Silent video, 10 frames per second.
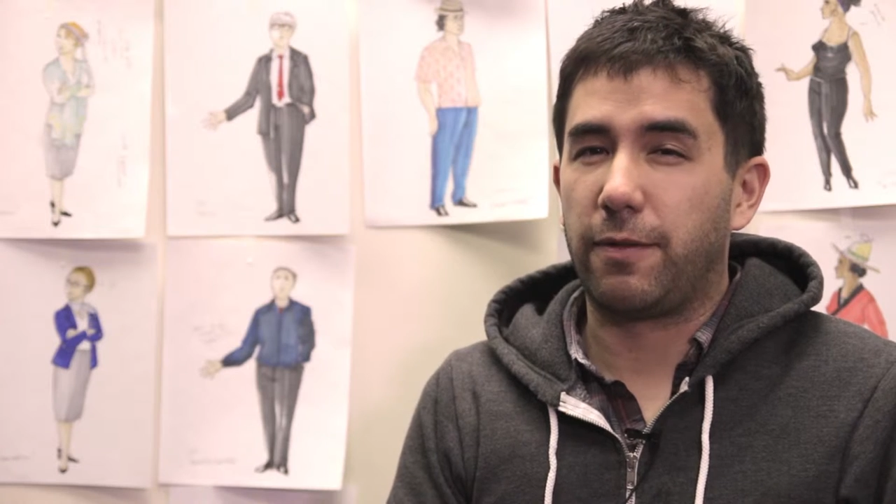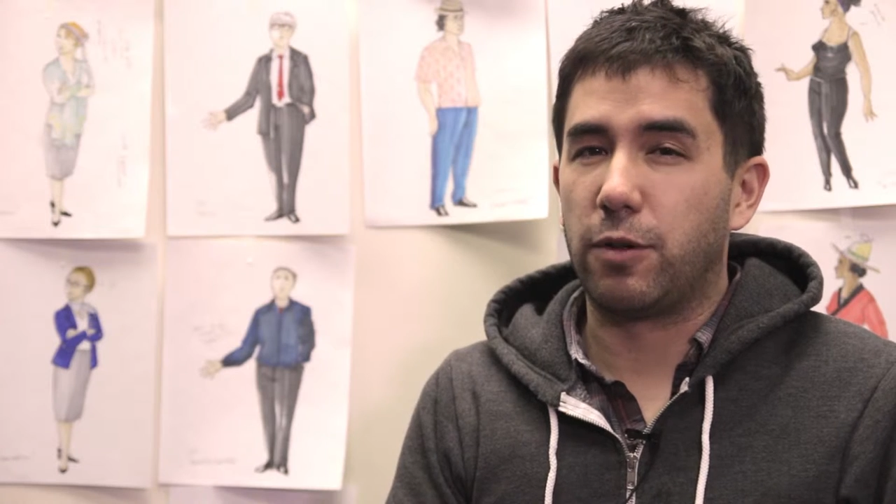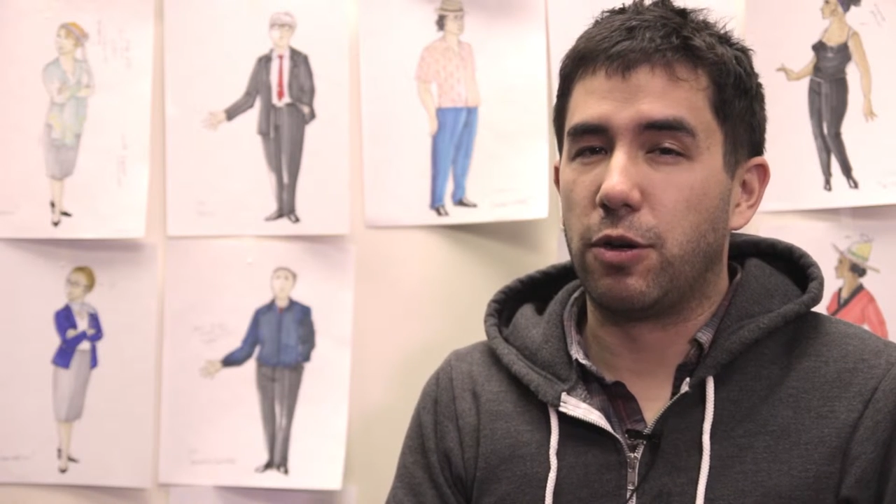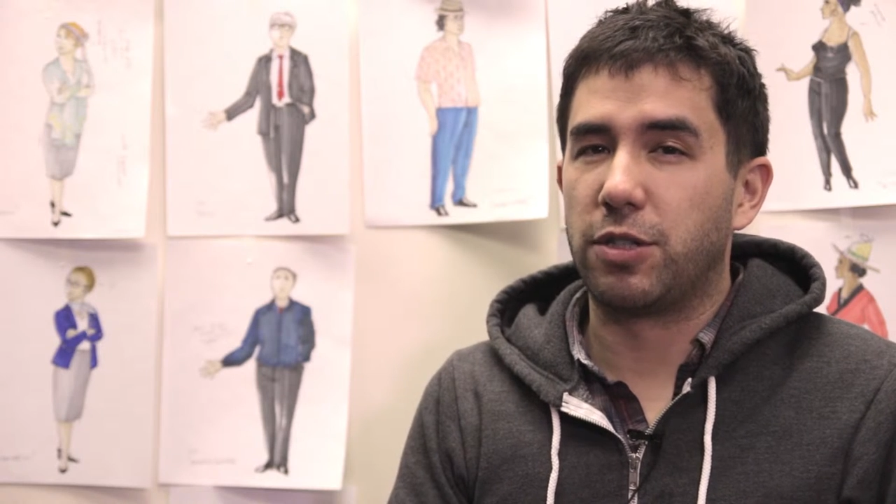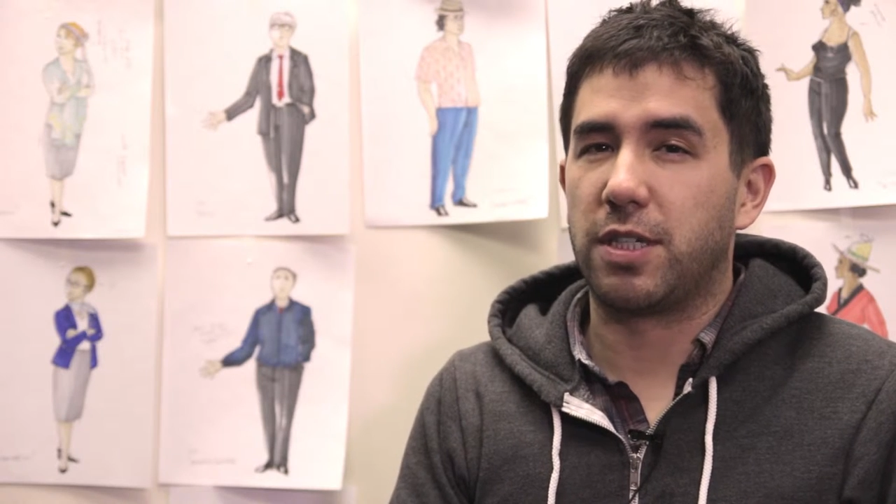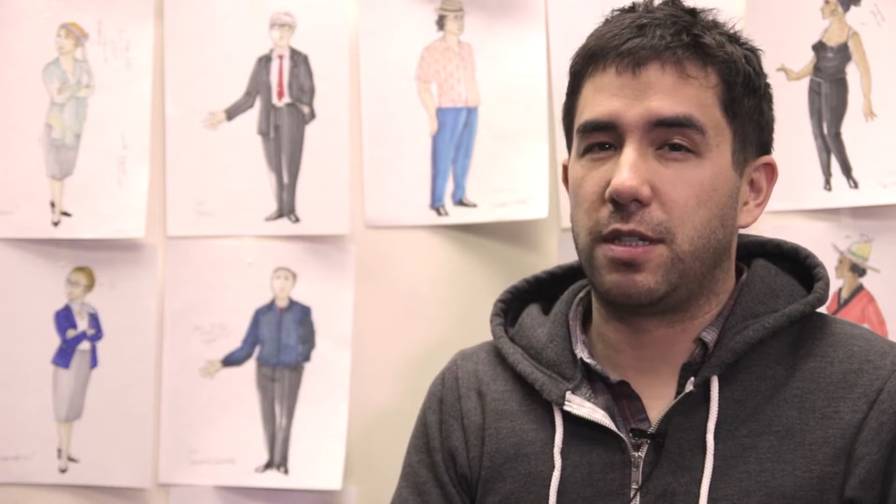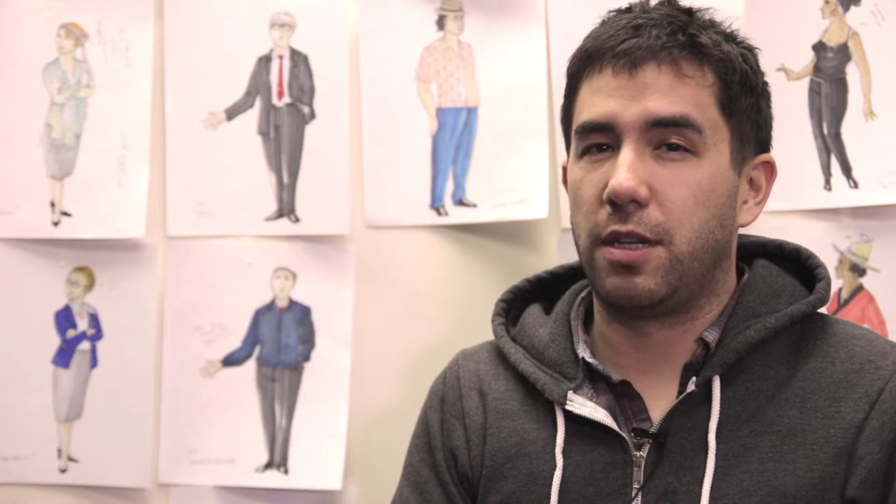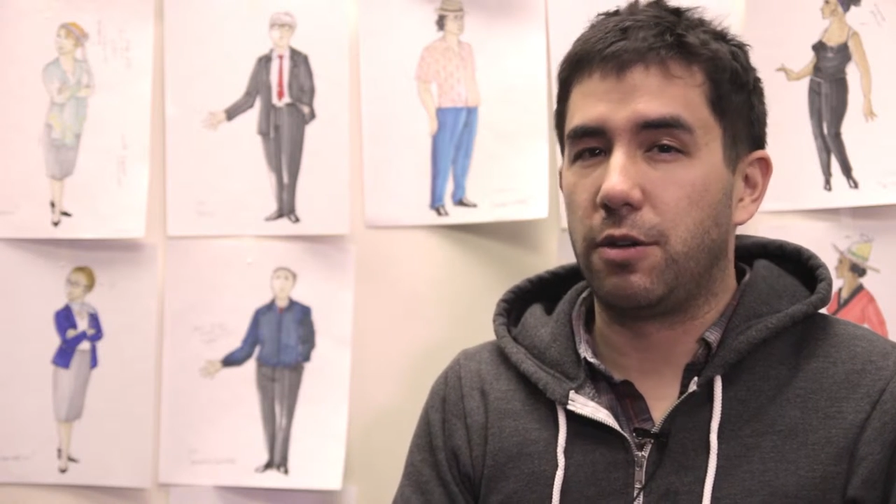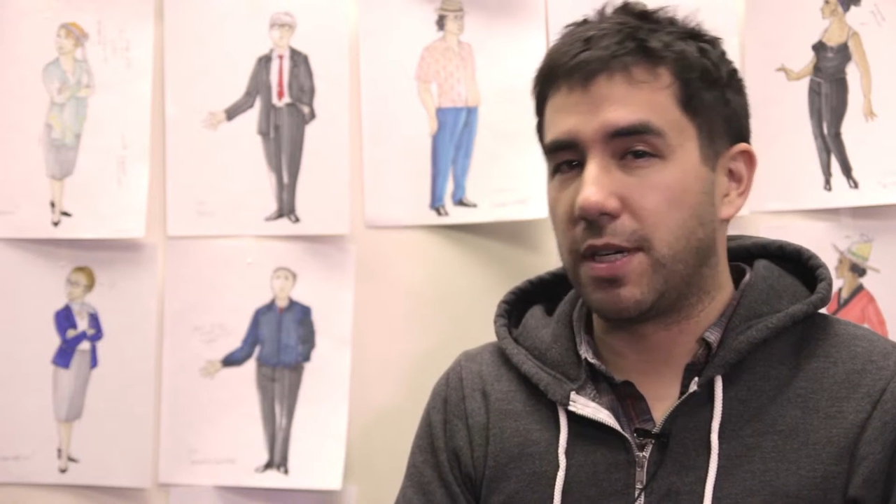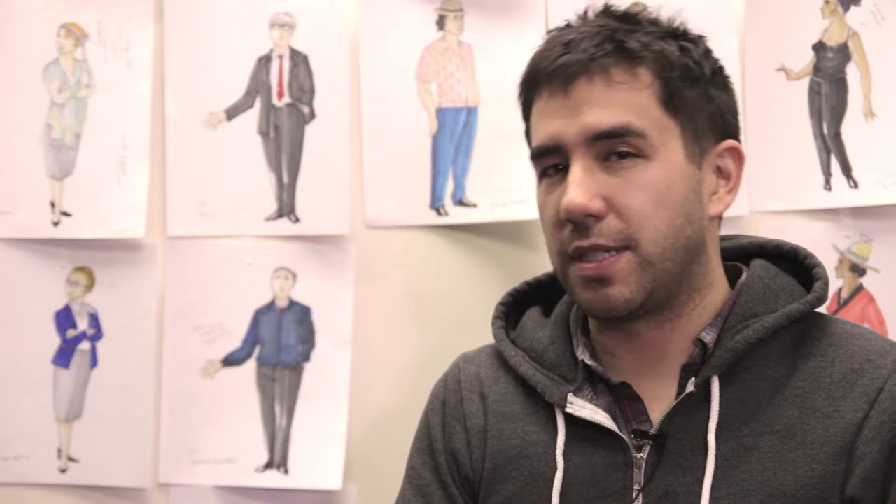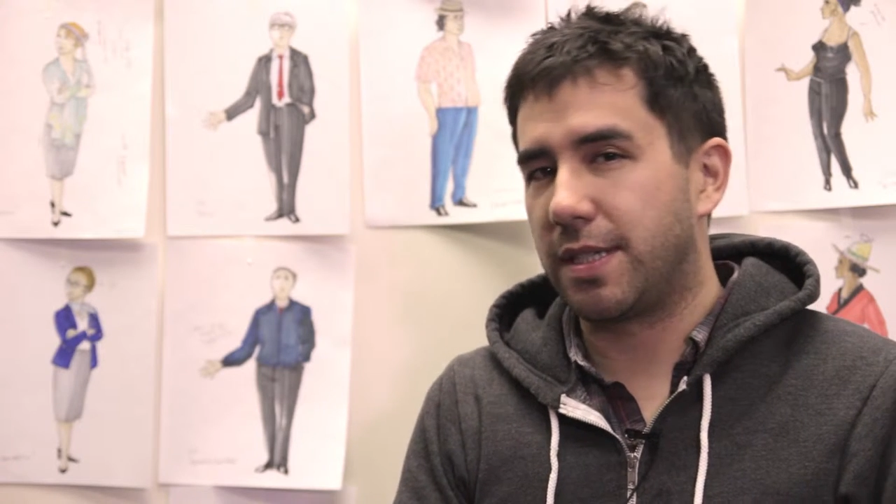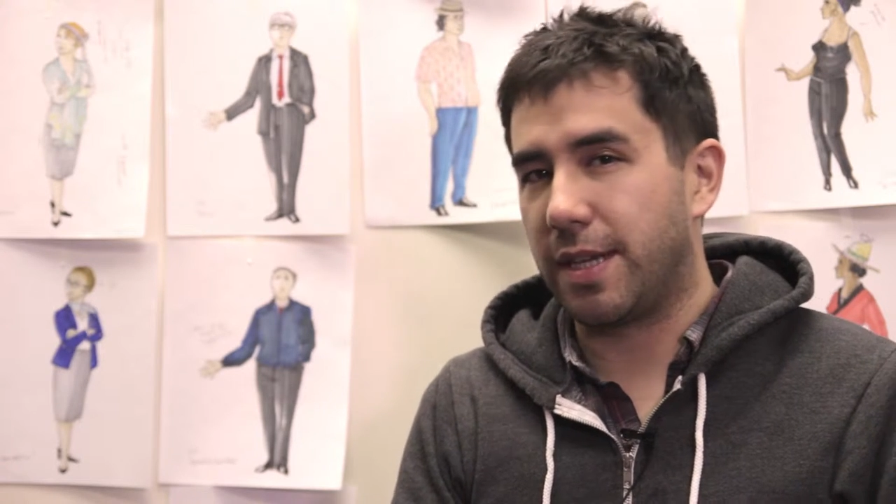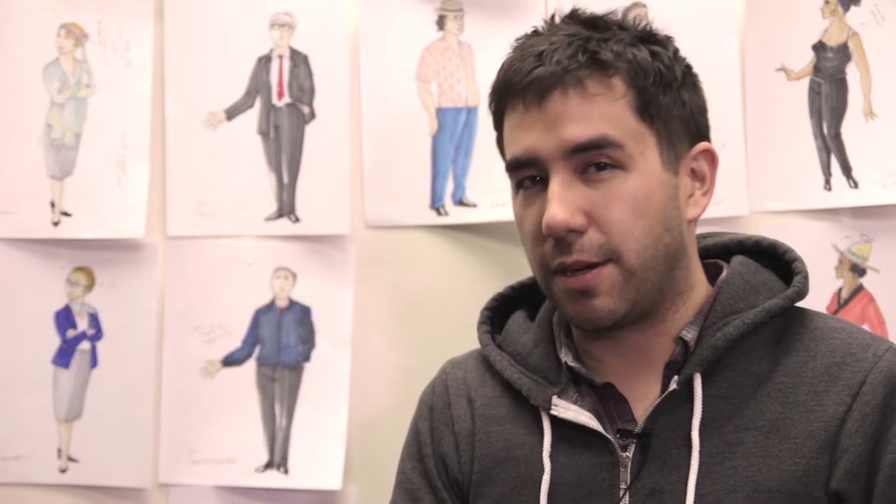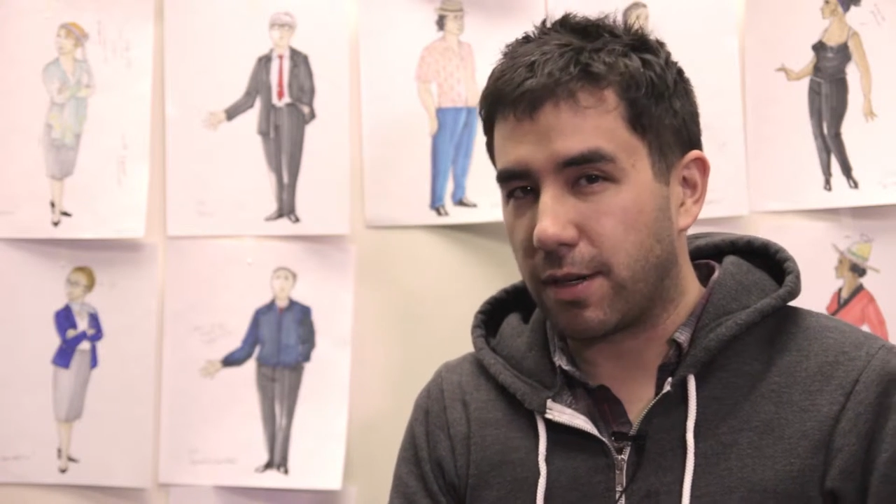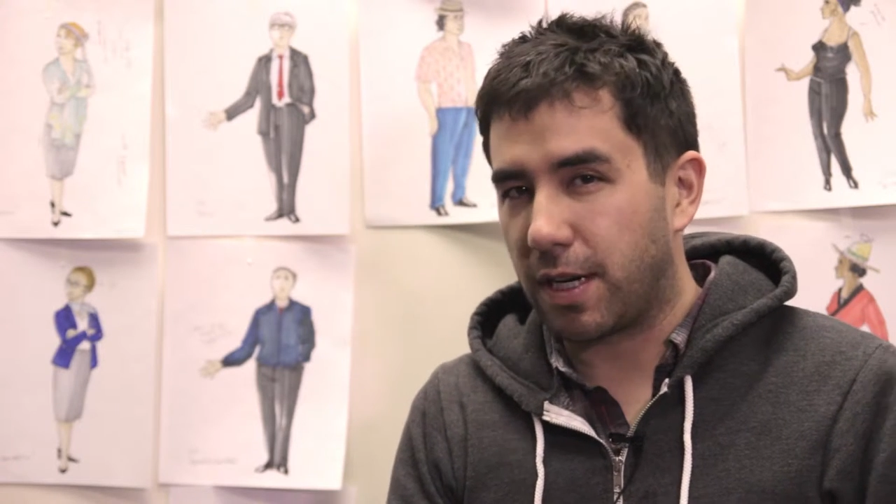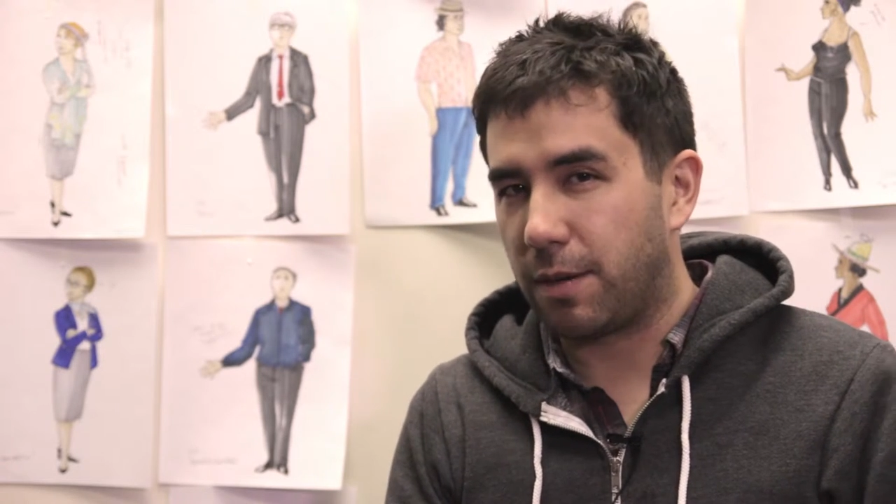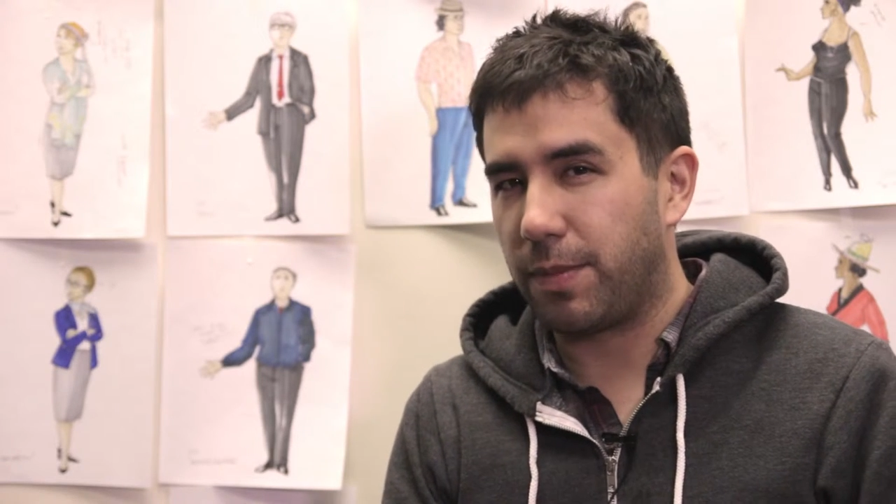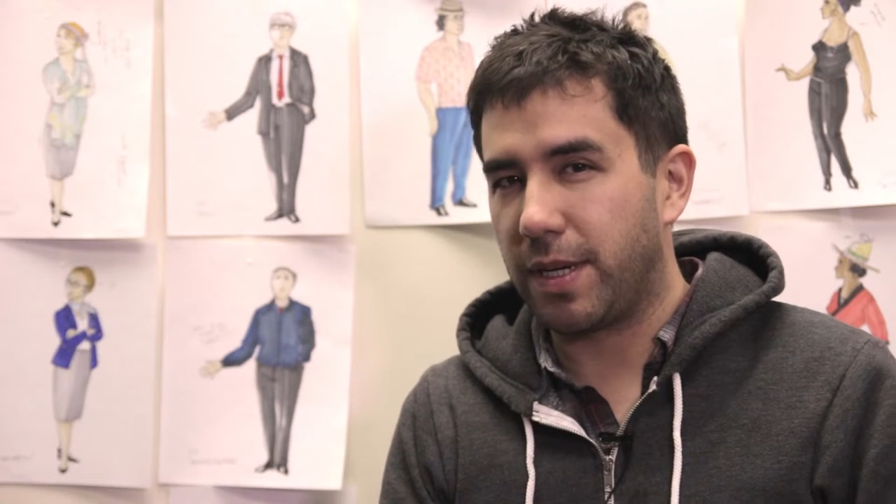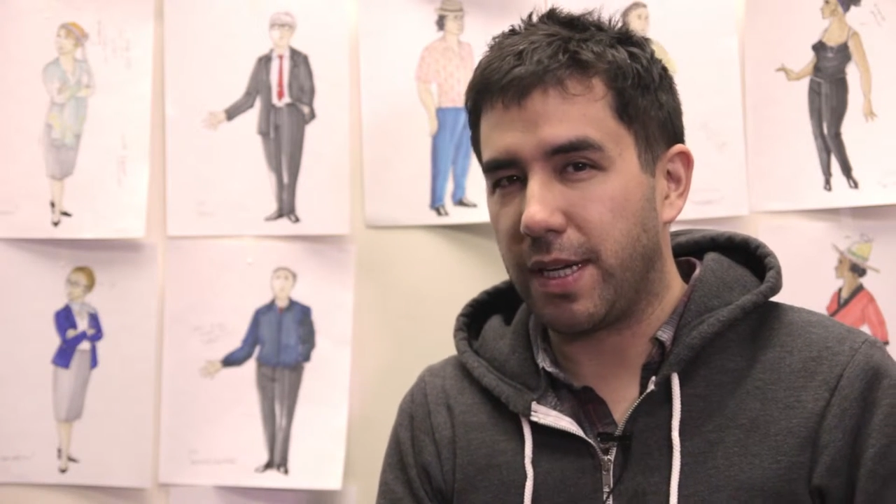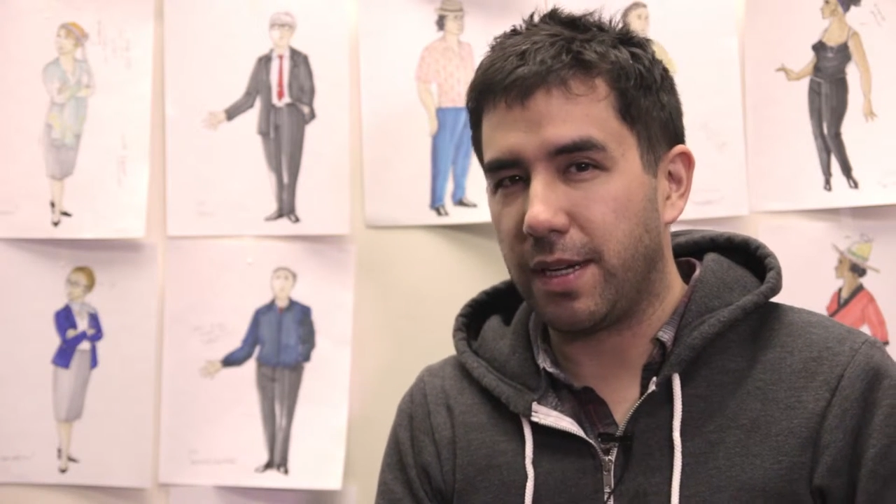Ferocious Lotus Theater
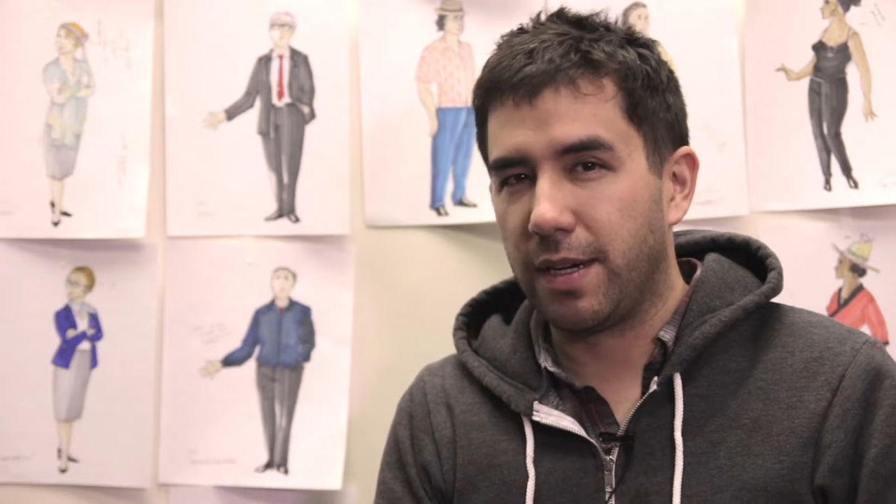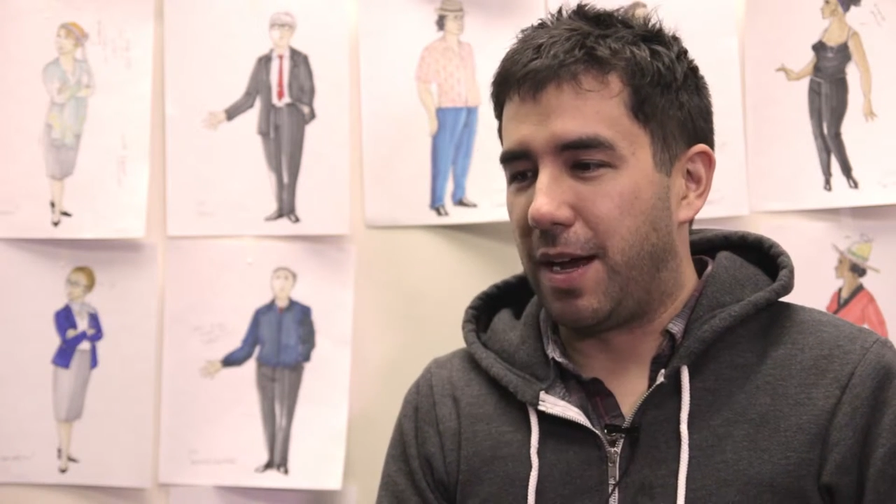Company.